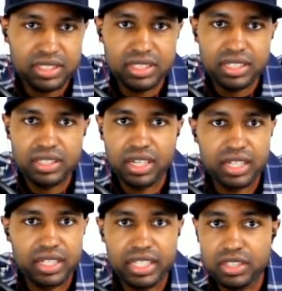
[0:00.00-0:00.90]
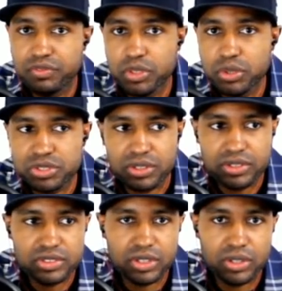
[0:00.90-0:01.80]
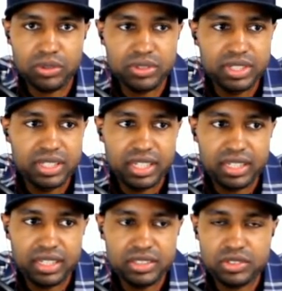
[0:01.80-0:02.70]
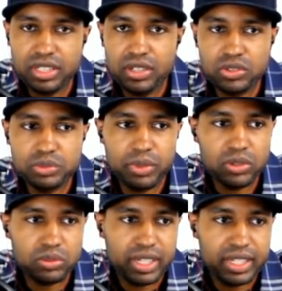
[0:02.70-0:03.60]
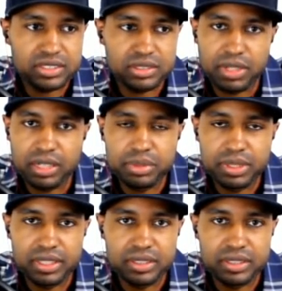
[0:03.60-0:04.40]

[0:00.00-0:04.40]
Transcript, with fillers: uh, in the future so it, it's it goes both ways in my opinion